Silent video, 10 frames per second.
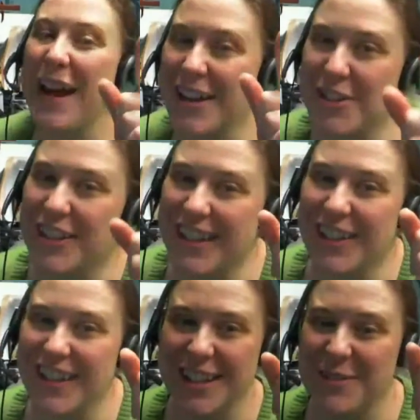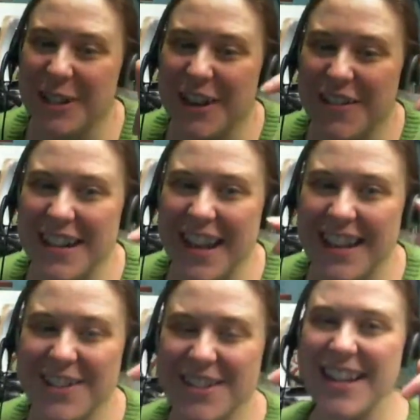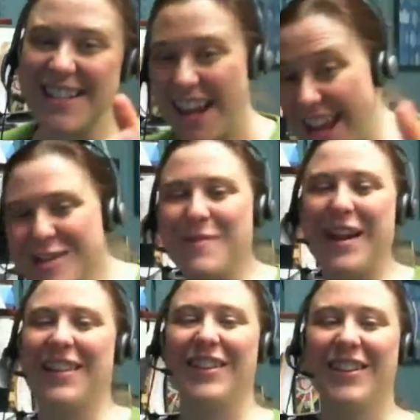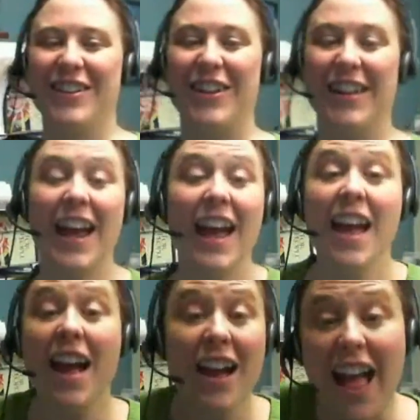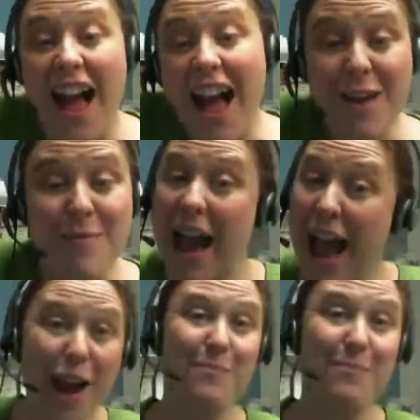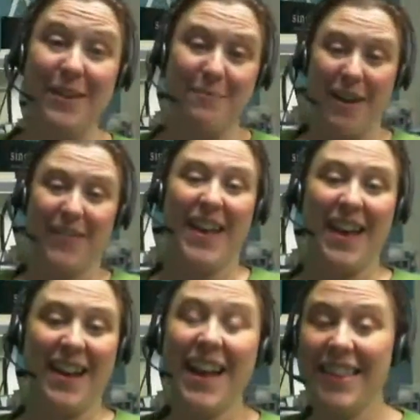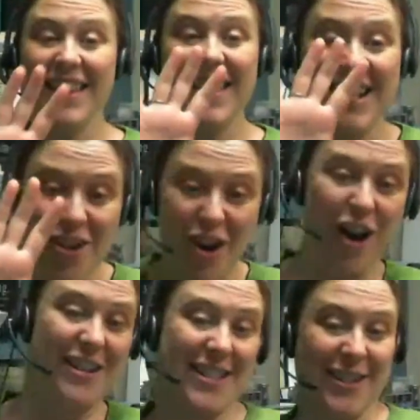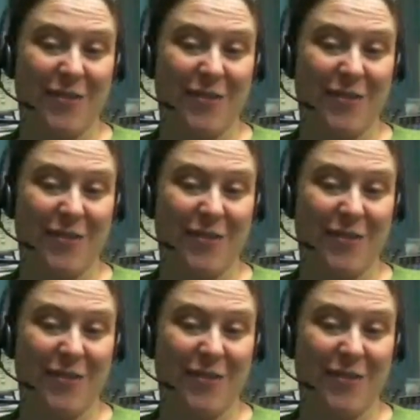actually look in the mirror every day and you say, damn, I look good, I'm happy about that. I think that's awesome.